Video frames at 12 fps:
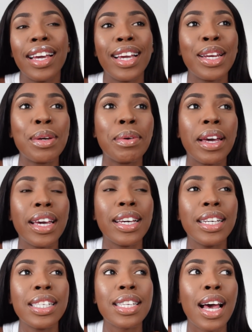
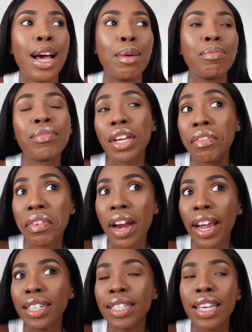Anyways, it
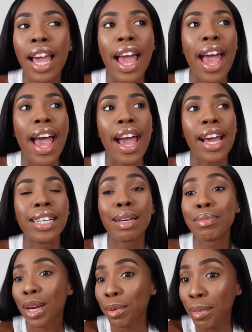rained and
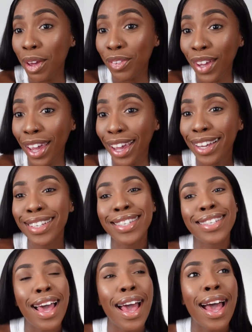I'm done with my
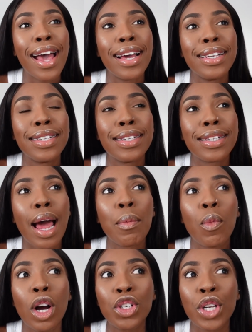face and
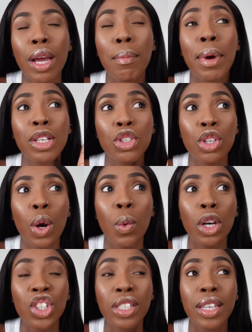I'm about to start
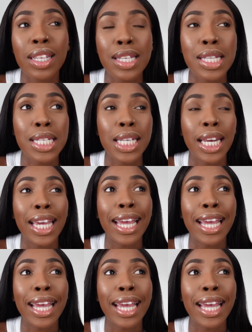watching Sex and the City.